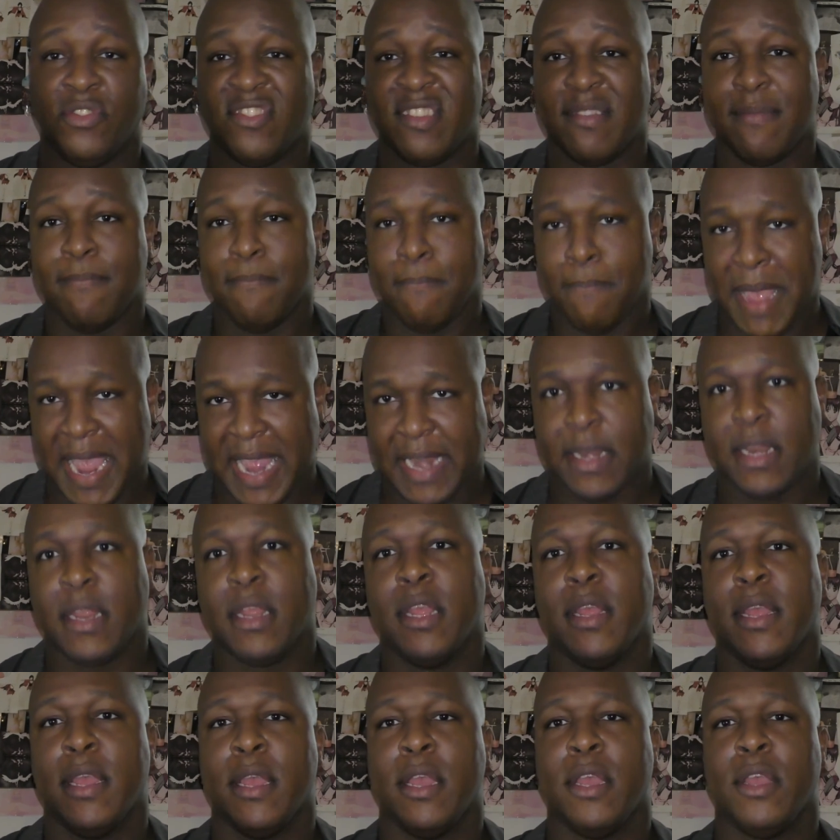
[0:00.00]
submit
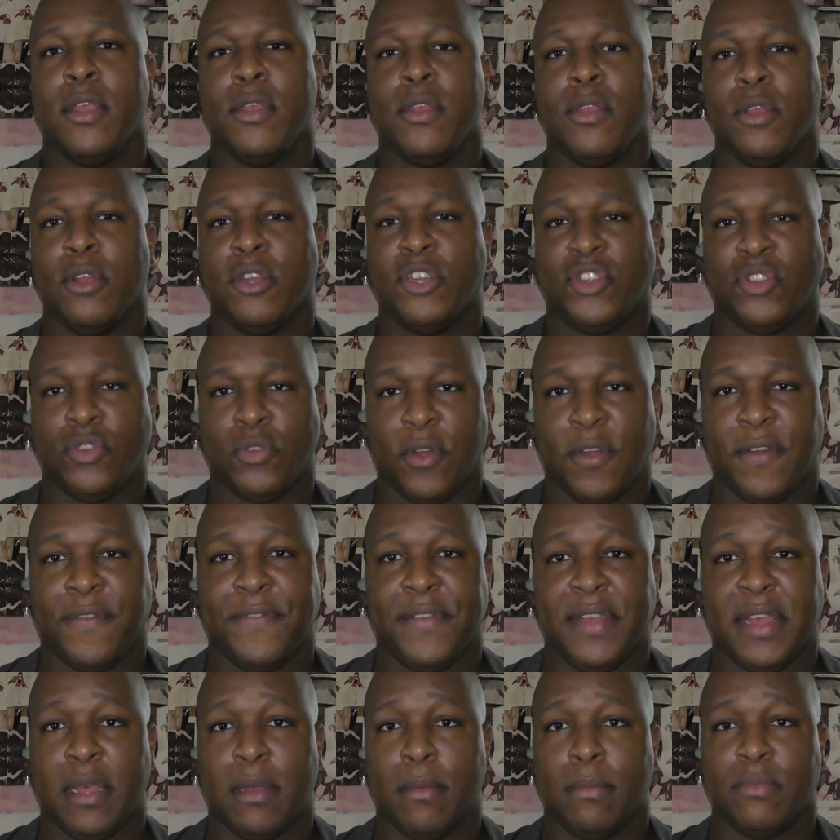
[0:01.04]
your short
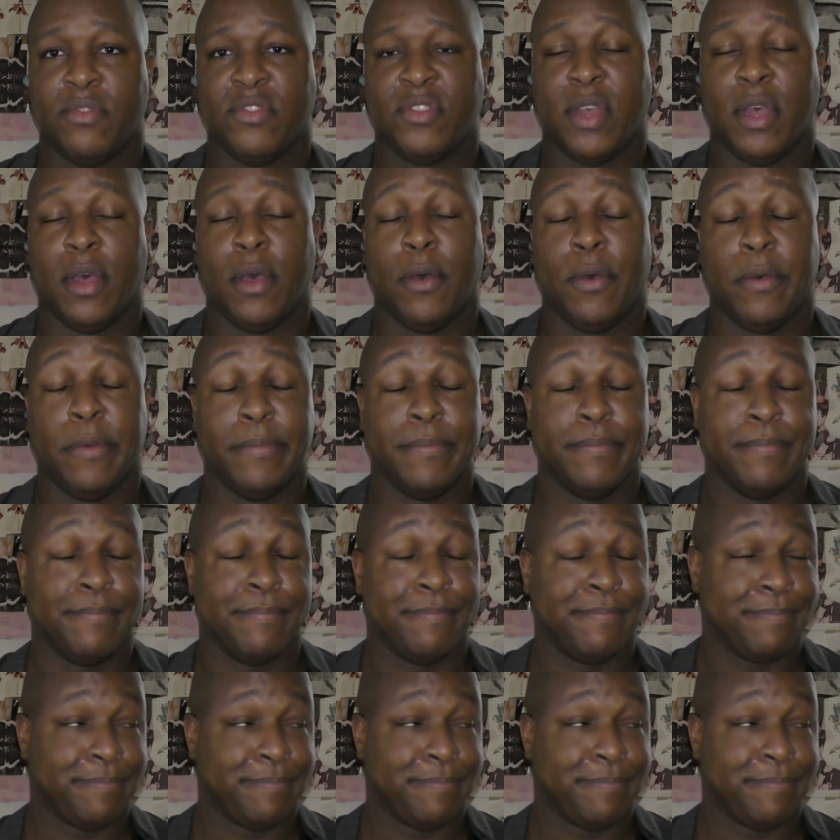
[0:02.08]
film. So,